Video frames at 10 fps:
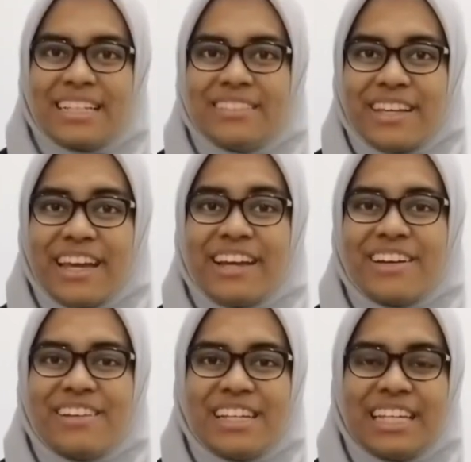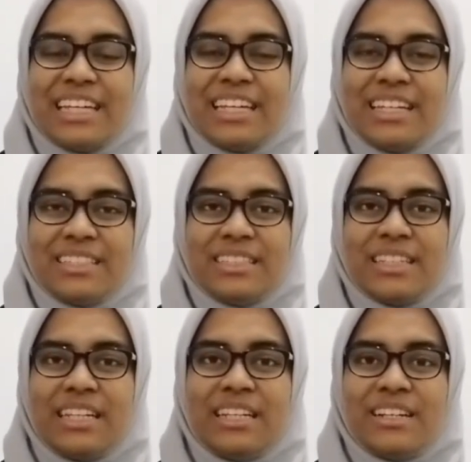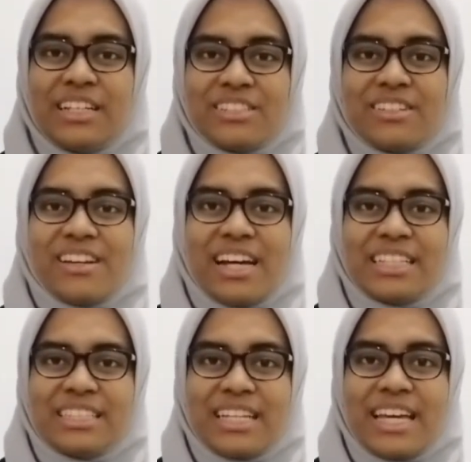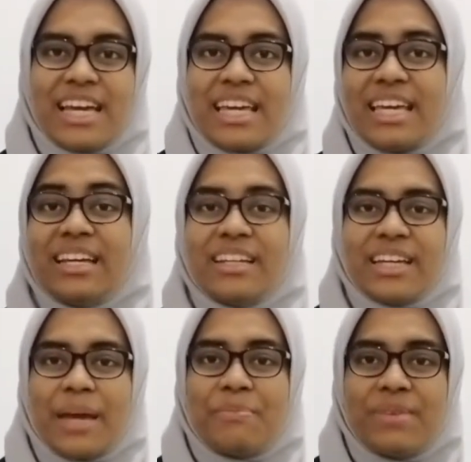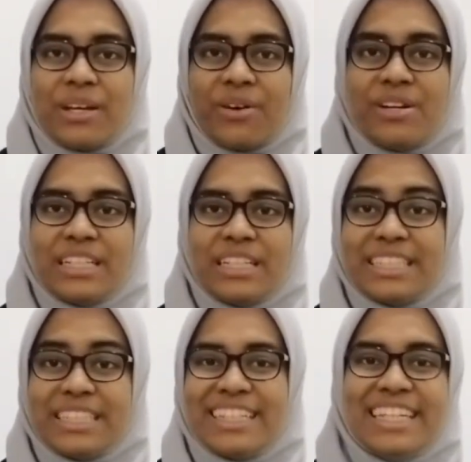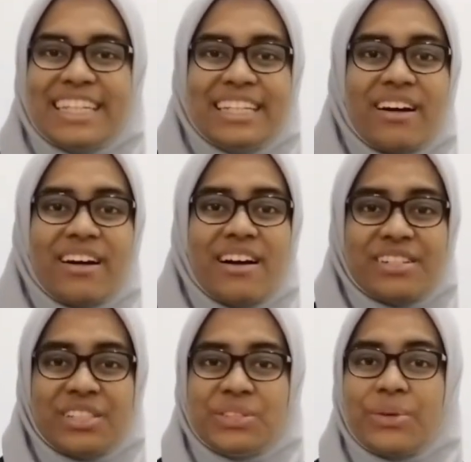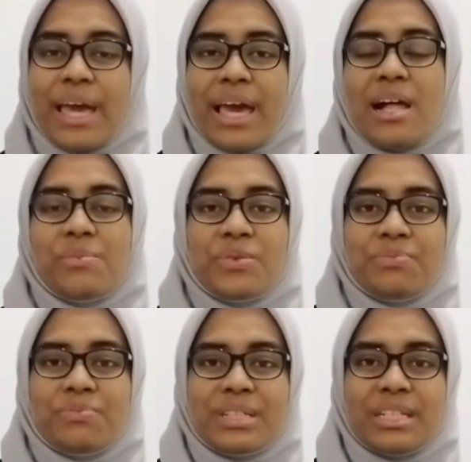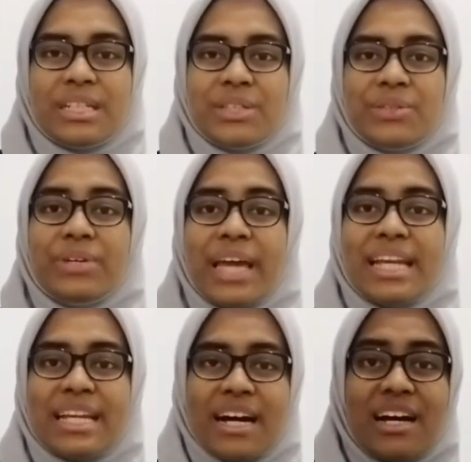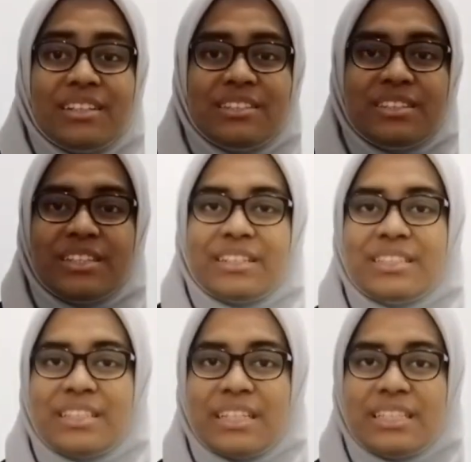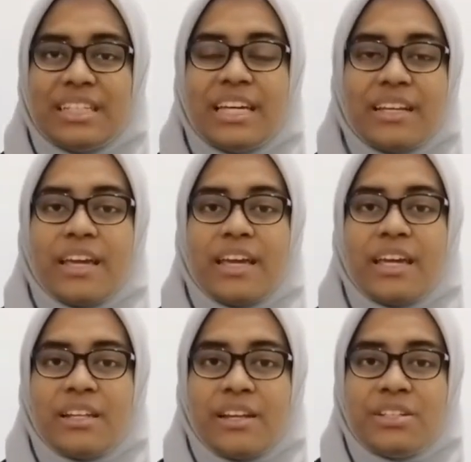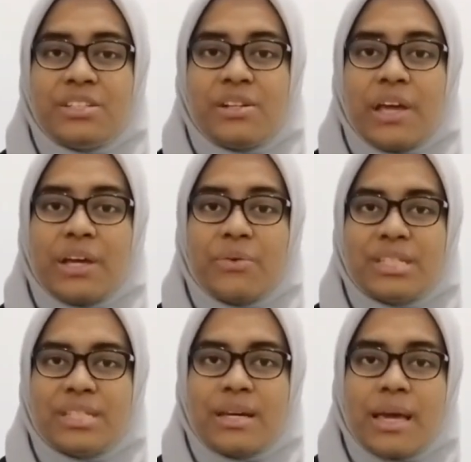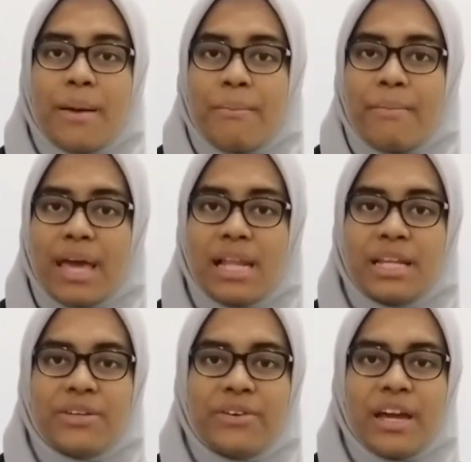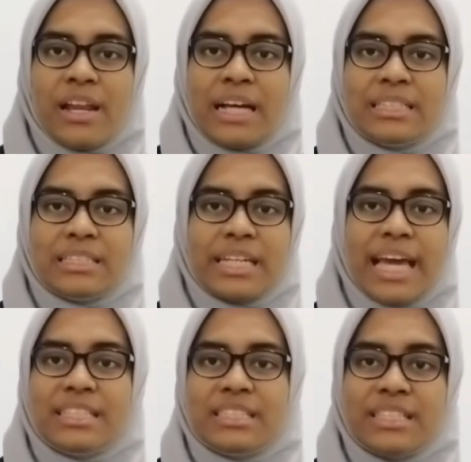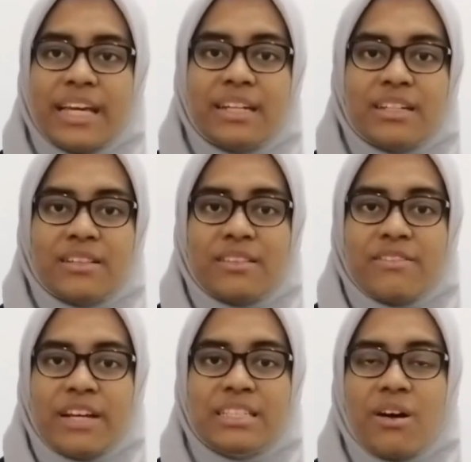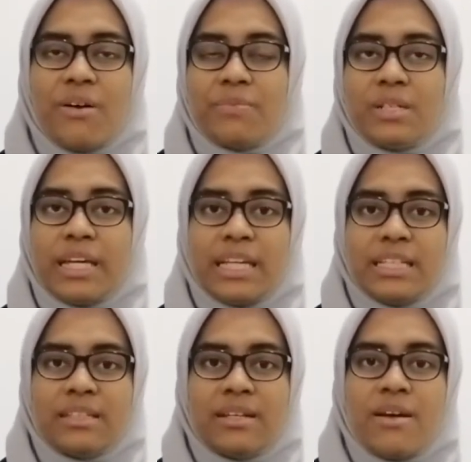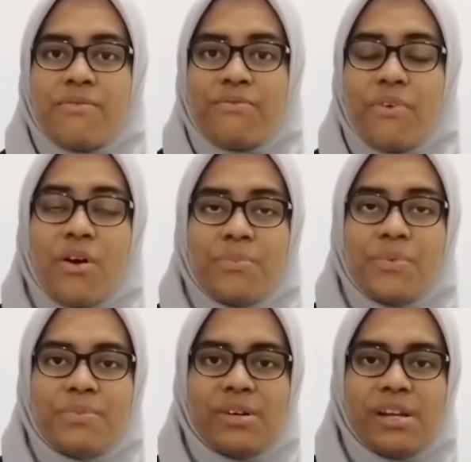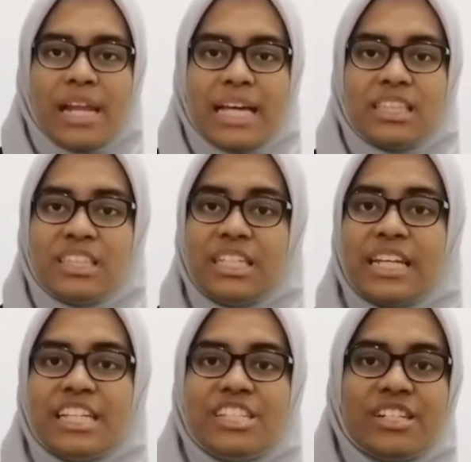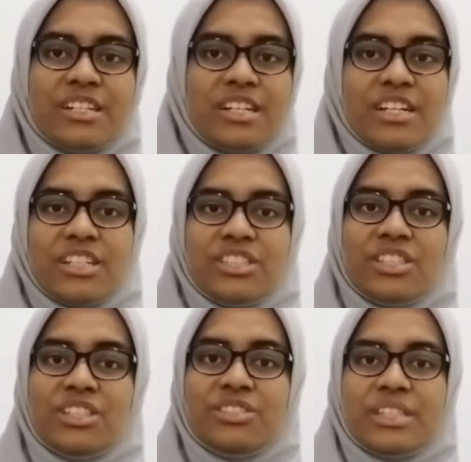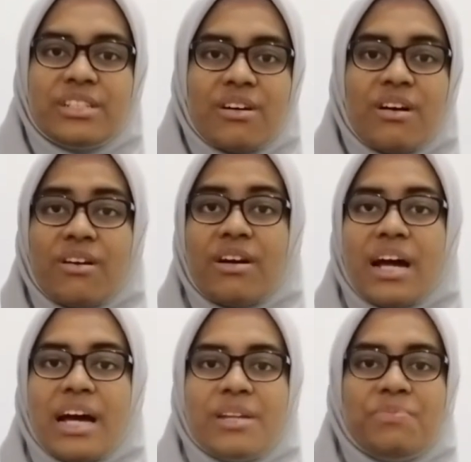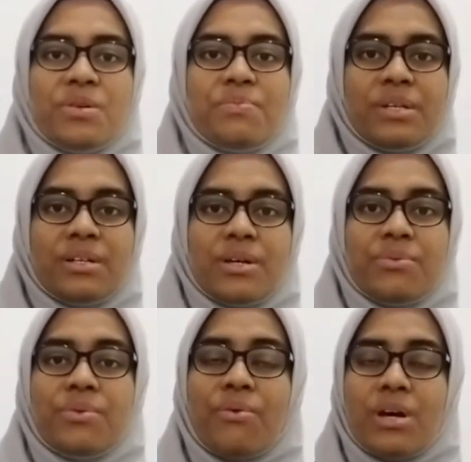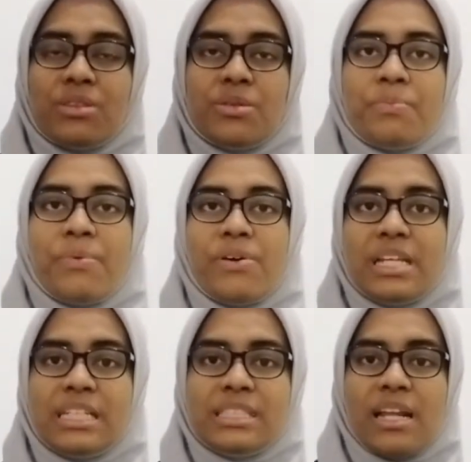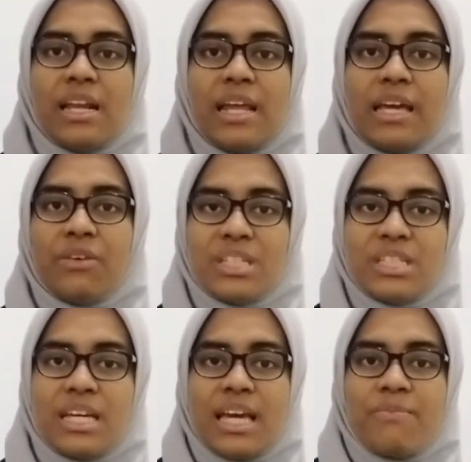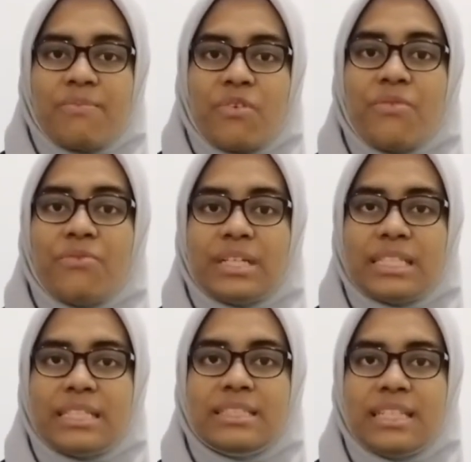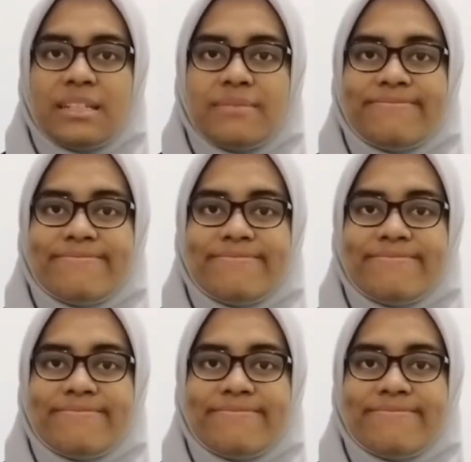Secondly is English class. It can be conducted in order to help people to enhance their skill in English language. Malindo Airlines can set the range of age for people like teenagers, children, or other people who want to polish language proficiency.